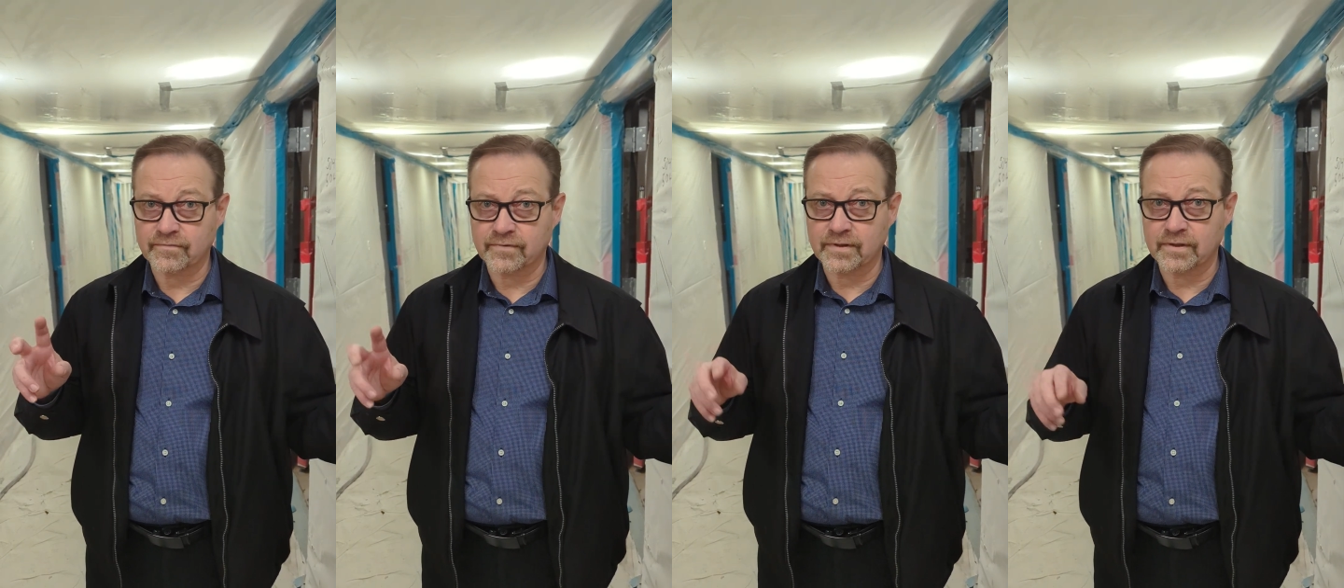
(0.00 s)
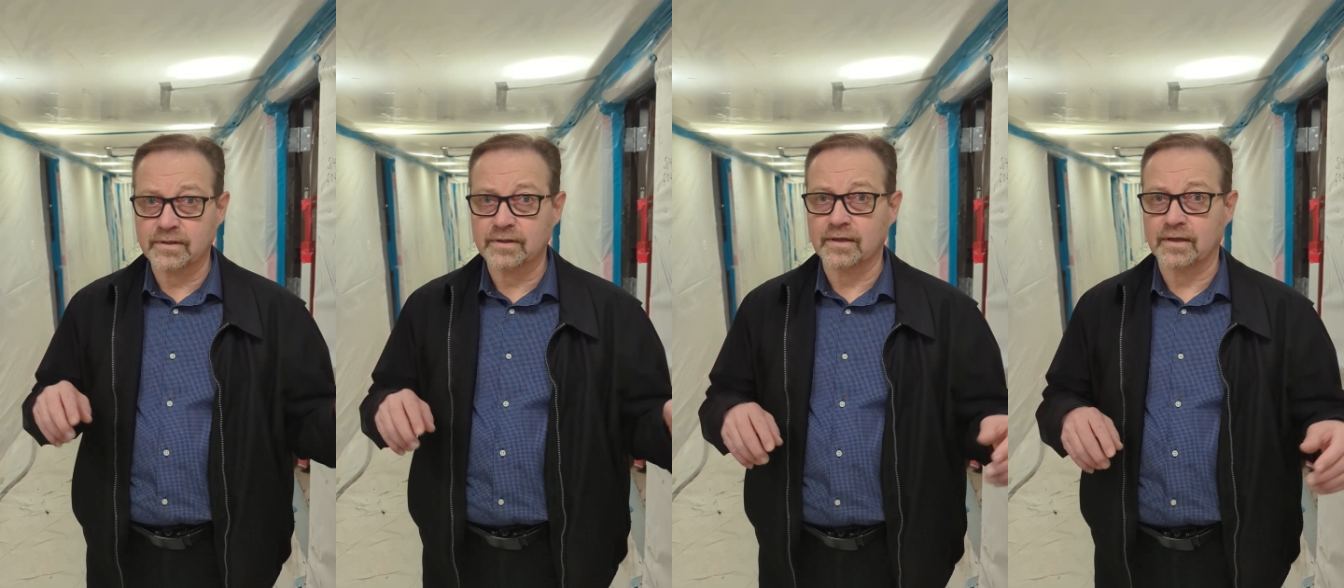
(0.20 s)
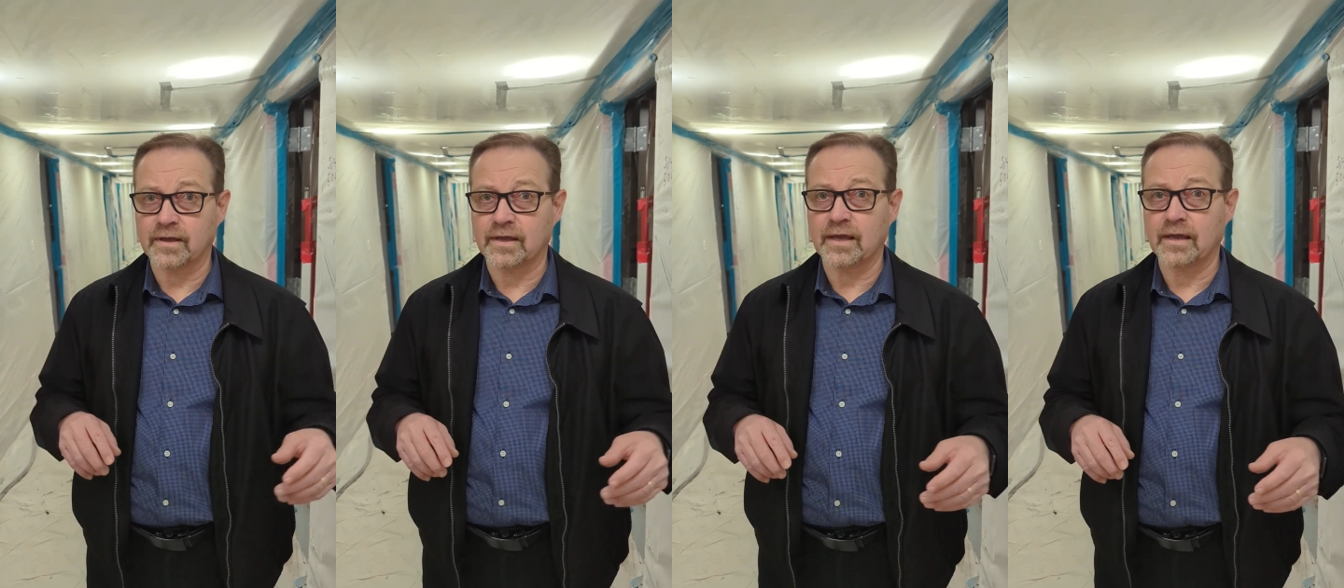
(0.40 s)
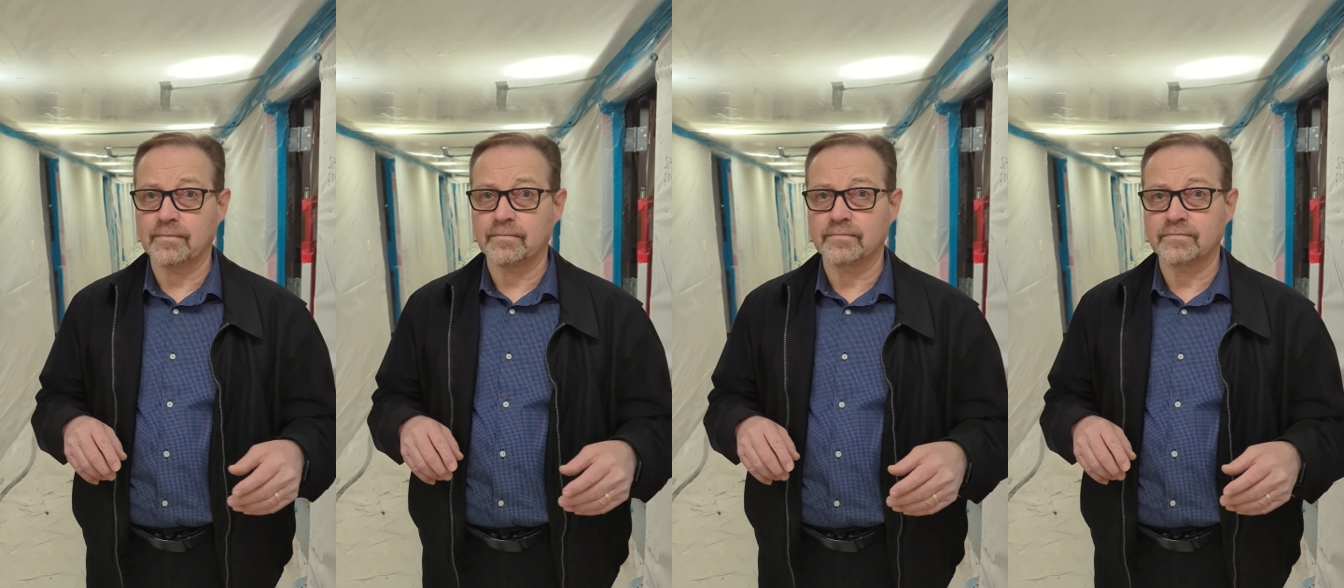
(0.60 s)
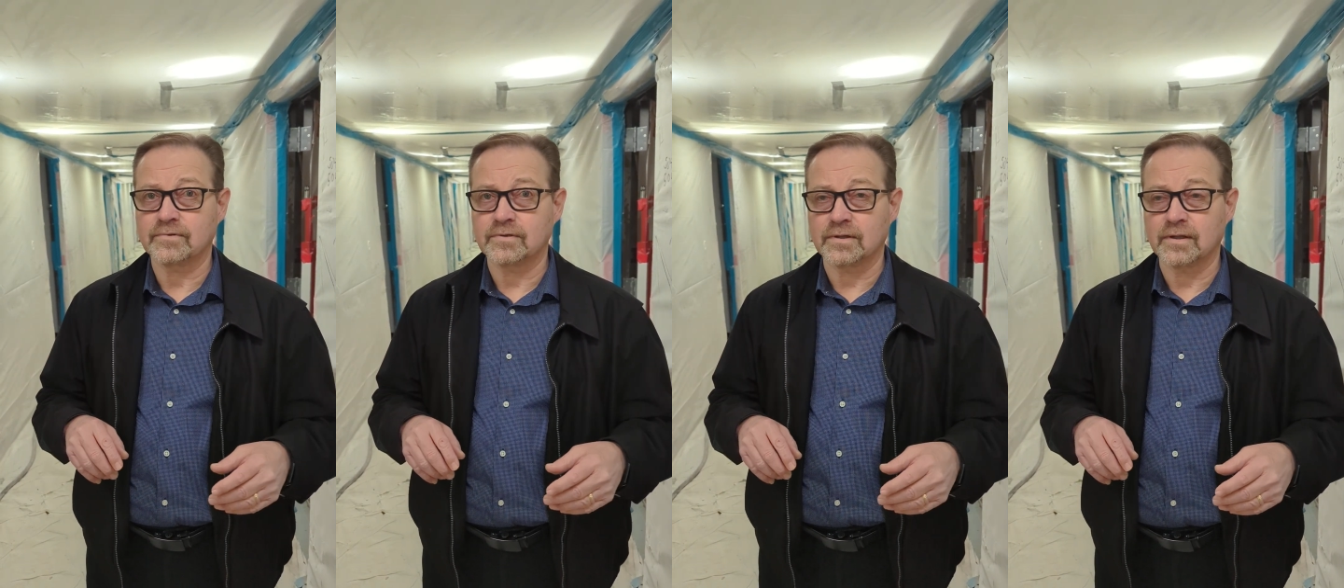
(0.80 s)
fee thing
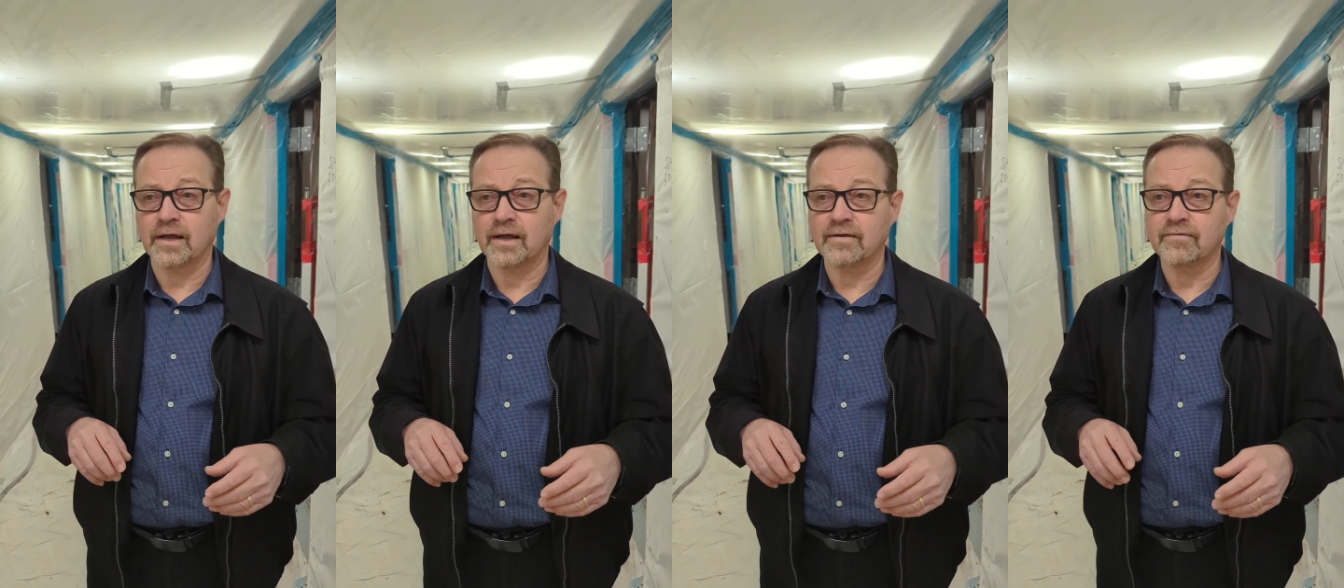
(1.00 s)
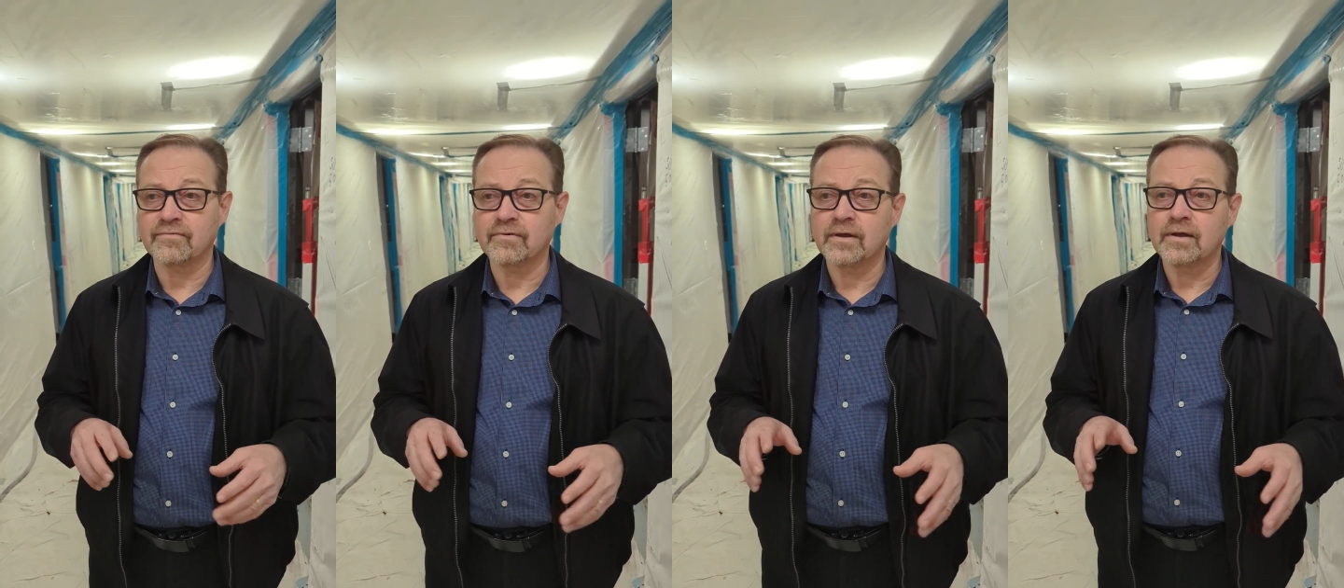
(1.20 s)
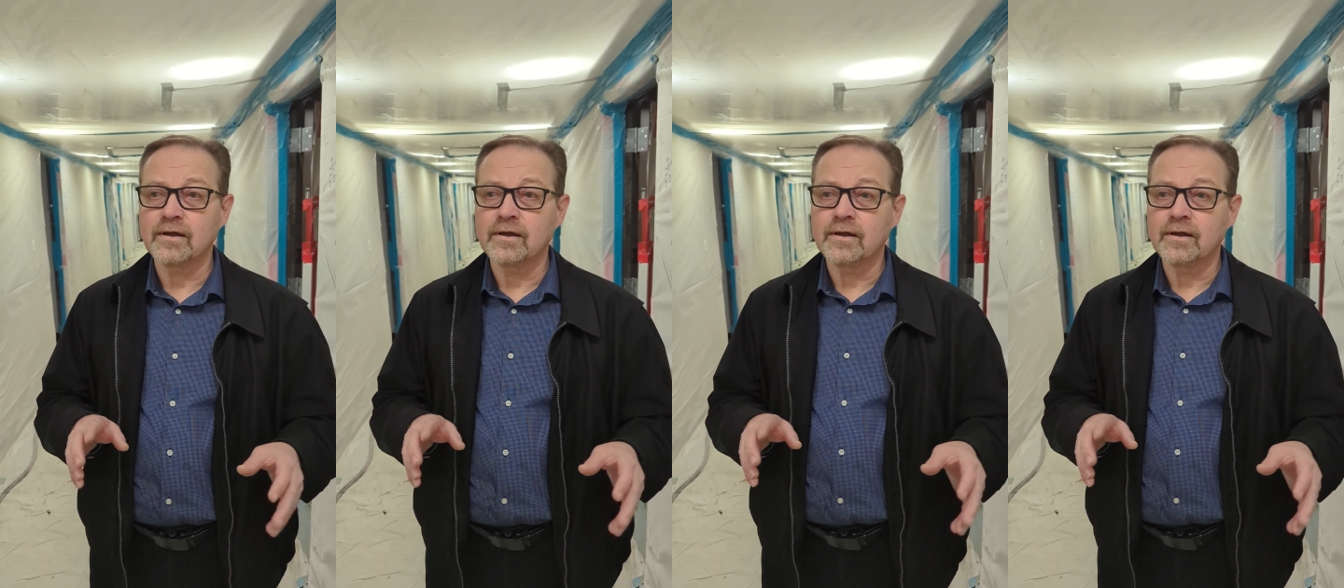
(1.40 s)
came to life.